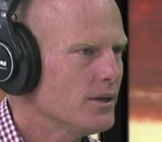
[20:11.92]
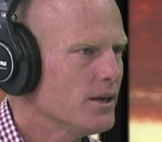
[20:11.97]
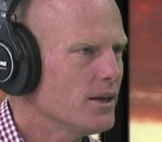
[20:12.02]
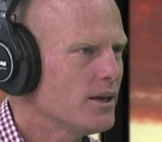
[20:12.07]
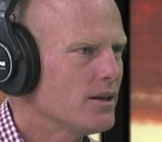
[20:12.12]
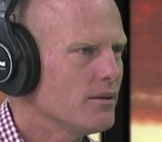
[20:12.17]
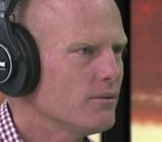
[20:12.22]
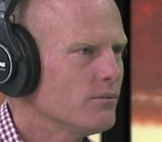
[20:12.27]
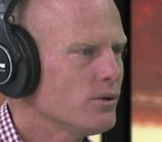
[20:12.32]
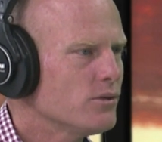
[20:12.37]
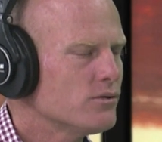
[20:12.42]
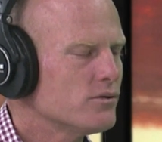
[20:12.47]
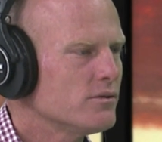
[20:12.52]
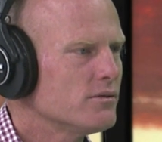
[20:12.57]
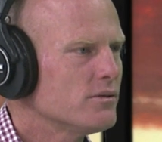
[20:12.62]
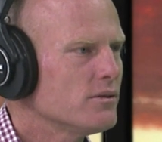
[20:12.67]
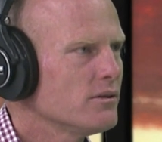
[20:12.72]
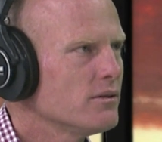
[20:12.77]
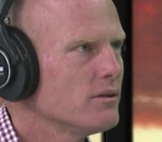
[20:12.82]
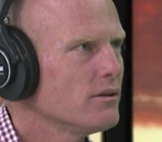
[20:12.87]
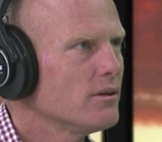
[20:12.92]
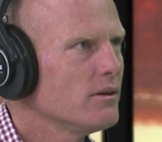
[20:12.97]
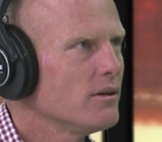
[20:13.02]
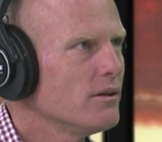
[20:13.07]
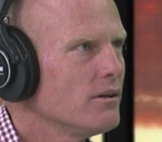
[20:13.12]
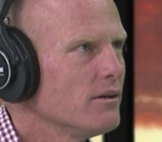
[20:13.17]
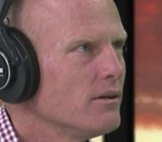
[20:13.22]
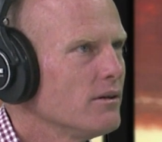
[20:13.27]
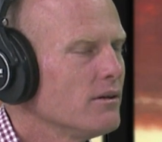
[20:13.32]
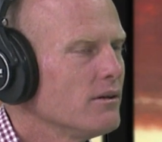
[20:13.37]
it wasn't
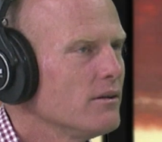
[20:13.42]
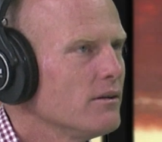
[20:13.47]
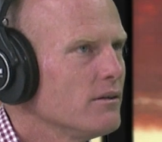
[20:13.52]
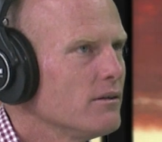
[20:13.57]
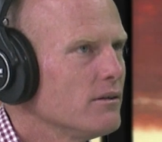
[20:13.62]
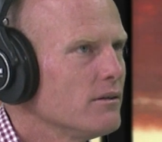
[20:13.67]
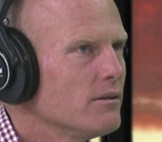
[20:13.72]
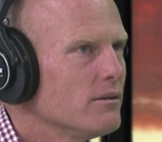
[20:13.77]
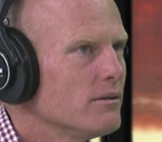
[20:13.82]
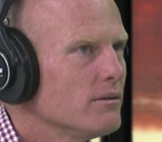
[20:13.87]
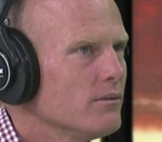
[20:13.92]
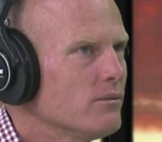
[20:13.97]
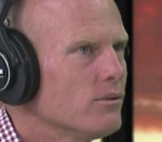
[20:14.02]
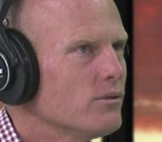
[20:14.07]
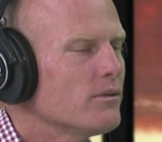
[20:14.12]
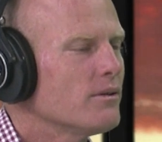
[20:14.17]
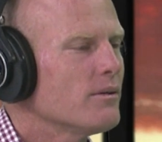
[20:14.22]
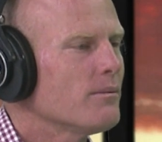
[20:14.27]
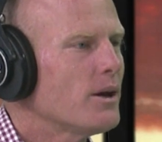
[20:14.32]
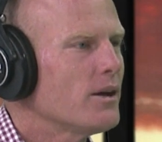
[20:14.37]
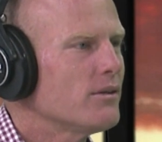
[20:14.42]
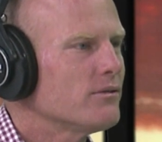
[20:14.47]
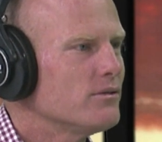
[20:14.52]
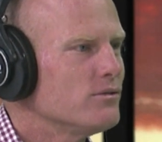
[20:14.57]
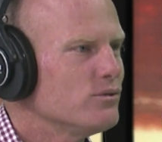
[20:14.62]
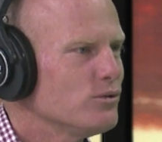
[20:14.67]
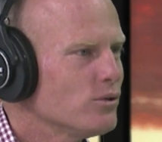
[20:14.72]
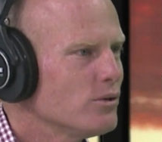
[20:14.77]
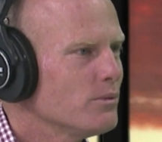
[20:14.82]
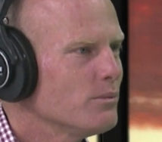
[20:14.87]
the most
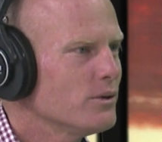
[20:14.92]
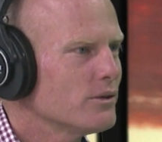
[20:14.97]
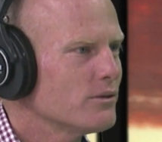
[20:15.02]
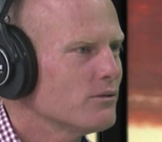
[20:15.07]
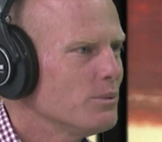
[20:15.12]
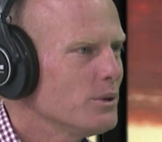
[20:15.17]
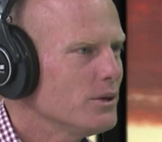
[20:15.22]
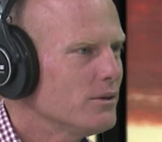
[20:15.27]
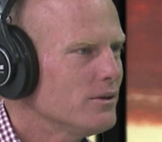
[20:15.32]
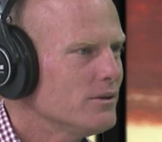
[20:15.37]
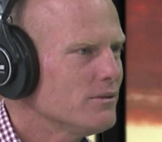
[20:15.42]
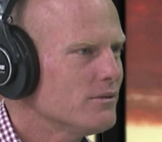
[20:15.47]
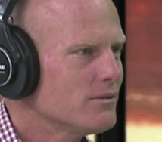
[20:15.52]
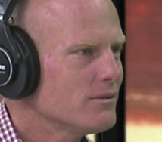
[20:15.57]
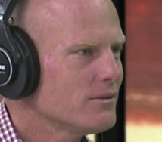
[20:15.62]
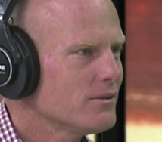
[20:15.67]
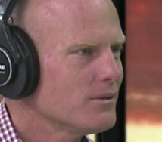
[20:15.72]
enjoyable experience.